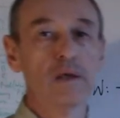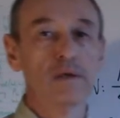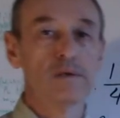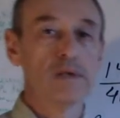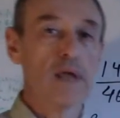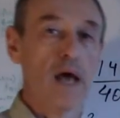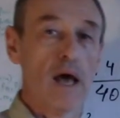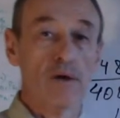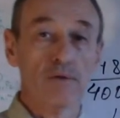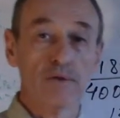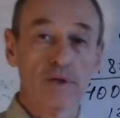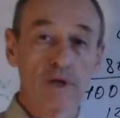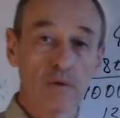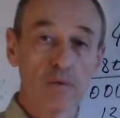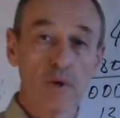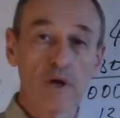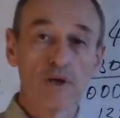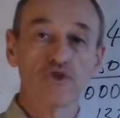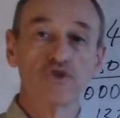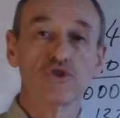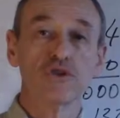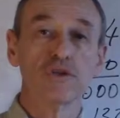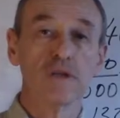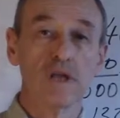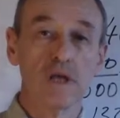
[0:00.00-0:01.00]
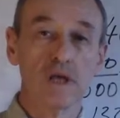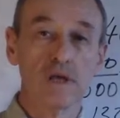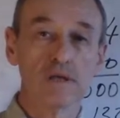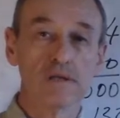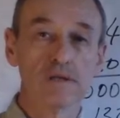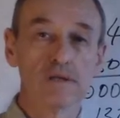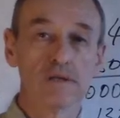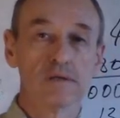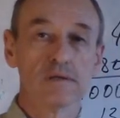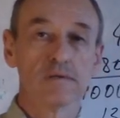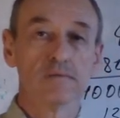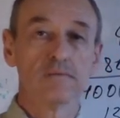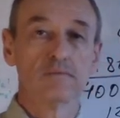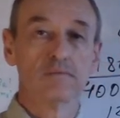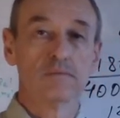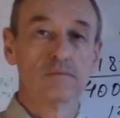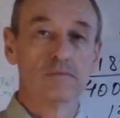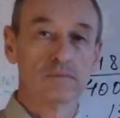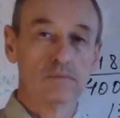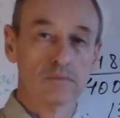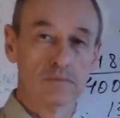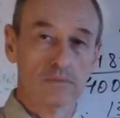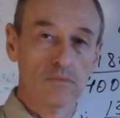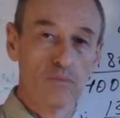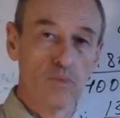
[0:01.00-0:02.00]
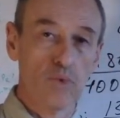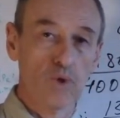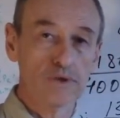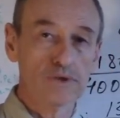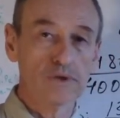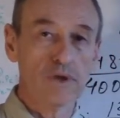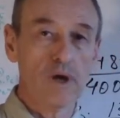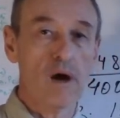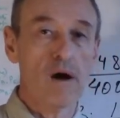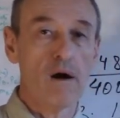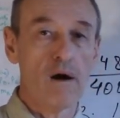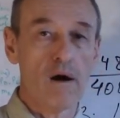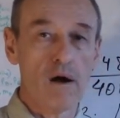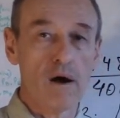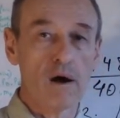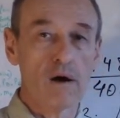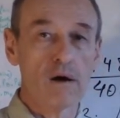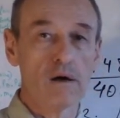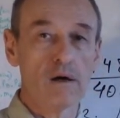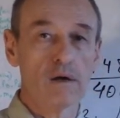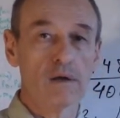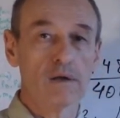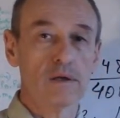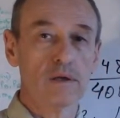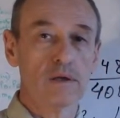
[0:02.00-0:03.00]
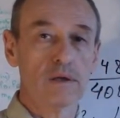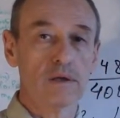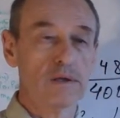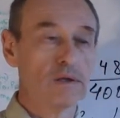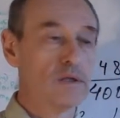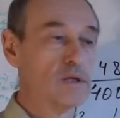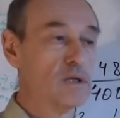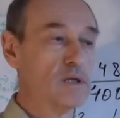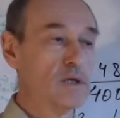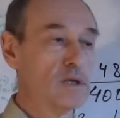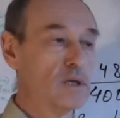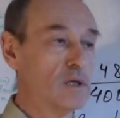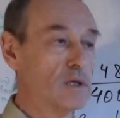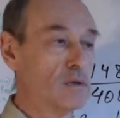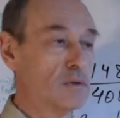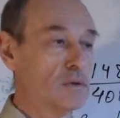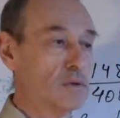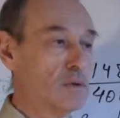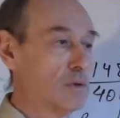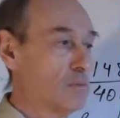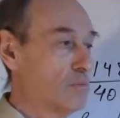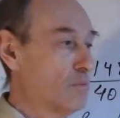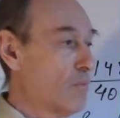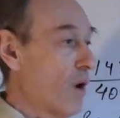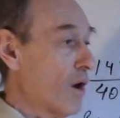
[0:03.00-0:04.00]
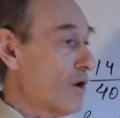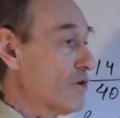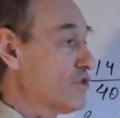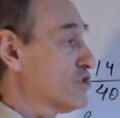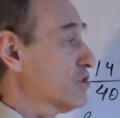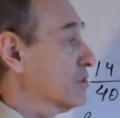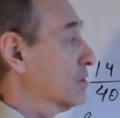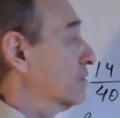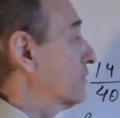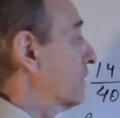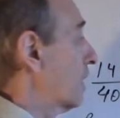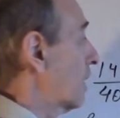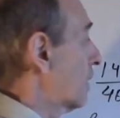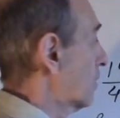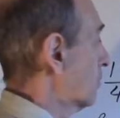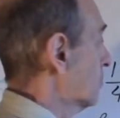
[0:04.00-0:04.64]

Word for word: Now, the question is, what are the margin of er